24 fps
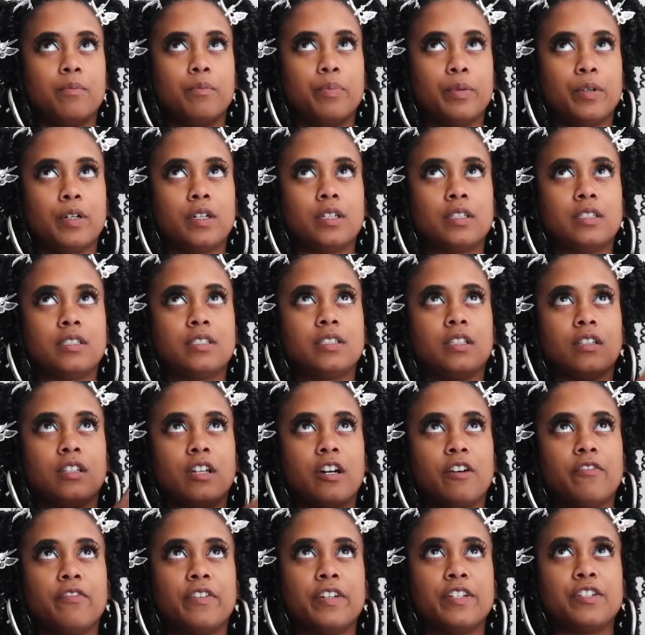book's
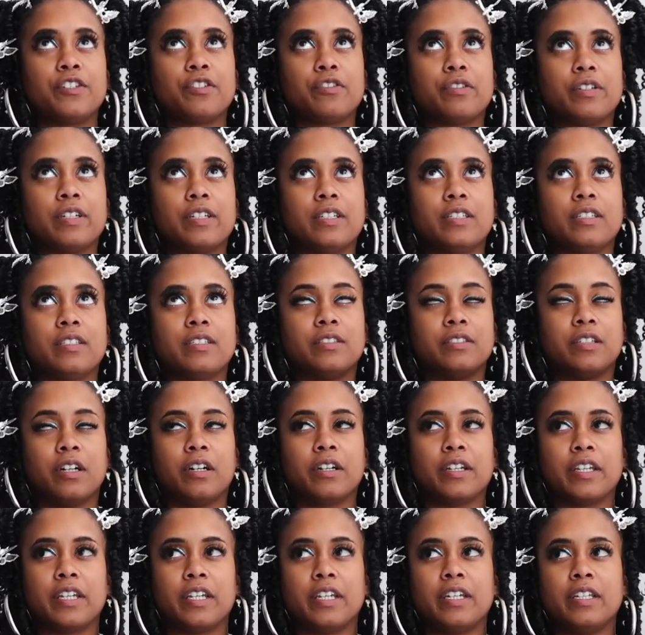love interest,
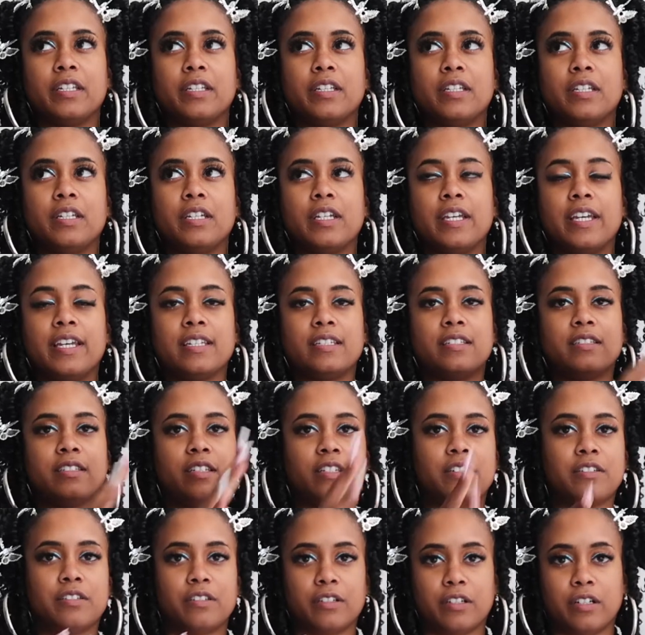Duncan, his
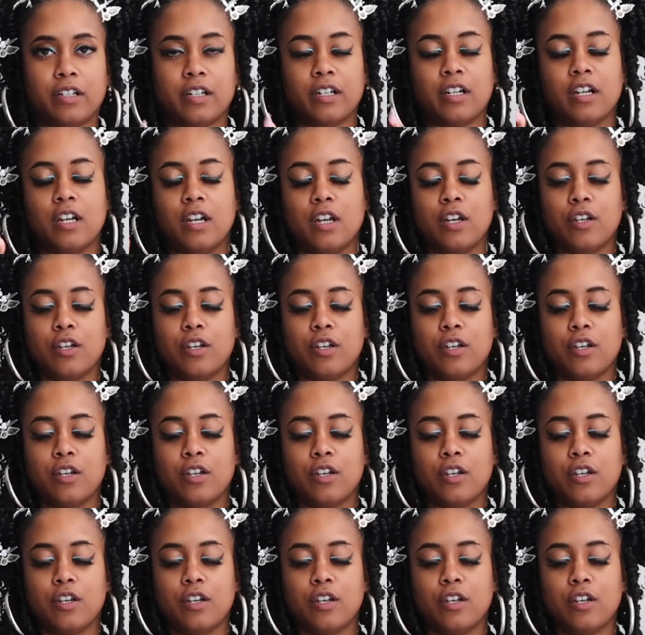sister.